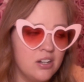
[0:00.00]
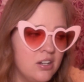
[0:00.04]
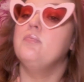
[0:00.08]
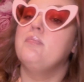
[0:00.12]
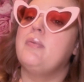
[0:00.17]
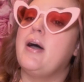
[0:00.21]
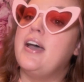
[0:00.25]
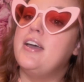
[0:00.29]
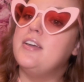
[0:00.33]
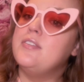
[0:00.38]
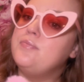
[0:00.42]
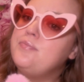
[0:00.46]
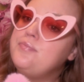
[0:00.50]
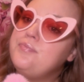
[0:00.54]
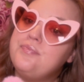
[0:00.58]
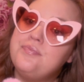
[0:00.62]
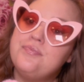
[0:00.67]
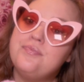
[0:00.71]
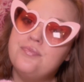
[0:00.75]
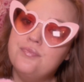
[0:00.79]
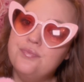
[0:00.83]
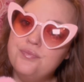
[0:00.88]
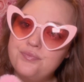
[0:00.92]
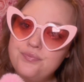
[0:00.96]
But
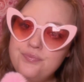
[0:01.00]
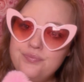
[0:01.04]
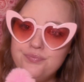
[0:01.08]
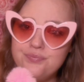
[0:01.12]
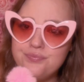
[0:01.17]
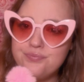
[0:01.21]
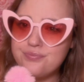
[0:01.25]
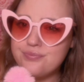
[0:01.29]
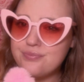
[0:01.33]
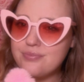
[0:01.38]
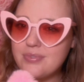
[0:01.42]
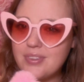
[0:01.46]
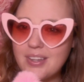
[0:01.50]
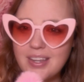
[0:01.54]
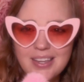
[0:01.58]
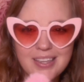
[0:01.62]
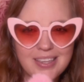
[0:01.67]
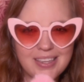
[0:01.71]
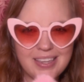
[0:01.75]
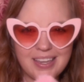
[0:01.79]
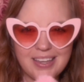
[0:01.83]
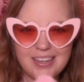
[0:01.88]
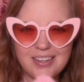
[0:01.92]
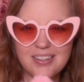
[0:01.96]

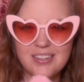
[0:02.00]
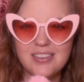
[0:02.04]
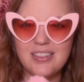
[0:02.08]
get